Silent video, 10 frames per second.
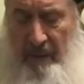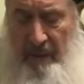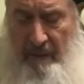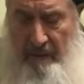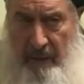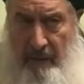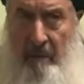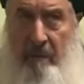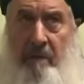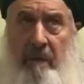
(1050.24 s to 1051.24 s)
Arafat,
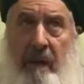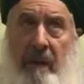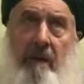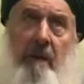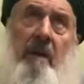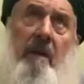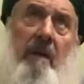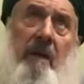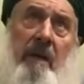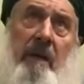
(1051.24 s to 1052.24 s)
to stand
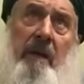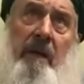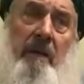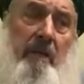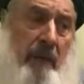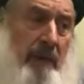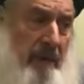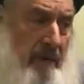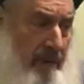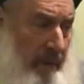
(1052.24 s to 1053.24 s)
in the
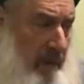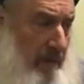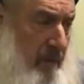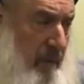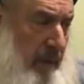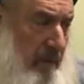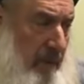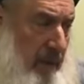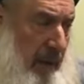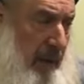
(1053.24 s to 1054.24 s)
presence of Allah subhanahu wa
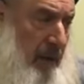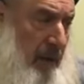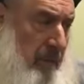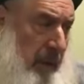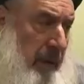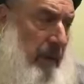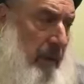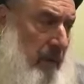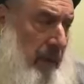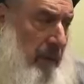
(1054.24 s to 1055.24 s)
ta'ala, labayk,
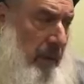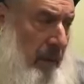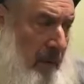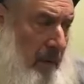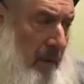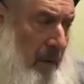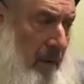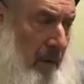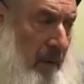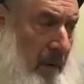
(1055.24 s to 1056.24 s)
allahumma labayk,
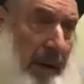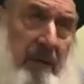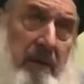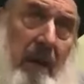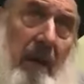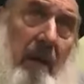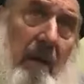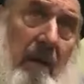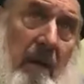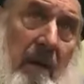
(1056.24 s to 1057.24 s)
ask him,
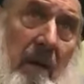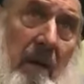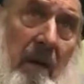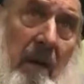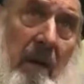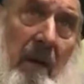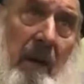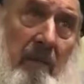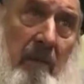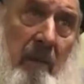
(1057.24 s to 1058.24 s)

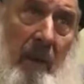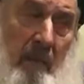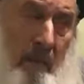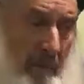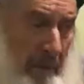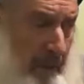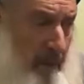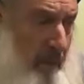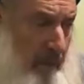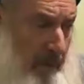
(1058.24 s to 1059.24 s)
and make him
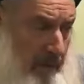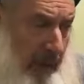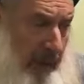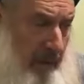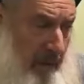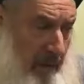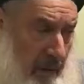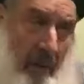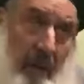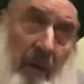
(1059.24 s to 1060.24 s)
munajat,
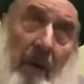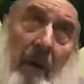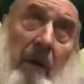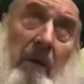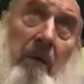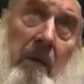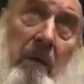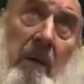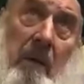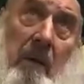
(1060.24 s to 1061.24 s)
and
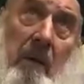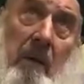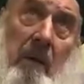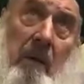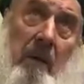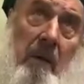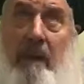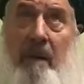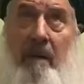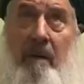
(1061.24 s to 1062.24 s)
to be
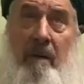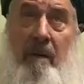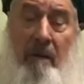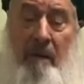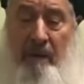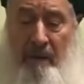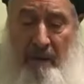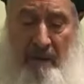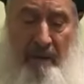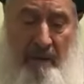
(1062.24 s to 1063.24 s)

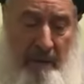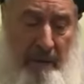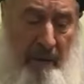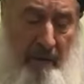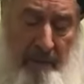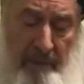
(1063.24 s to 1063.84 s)
with him.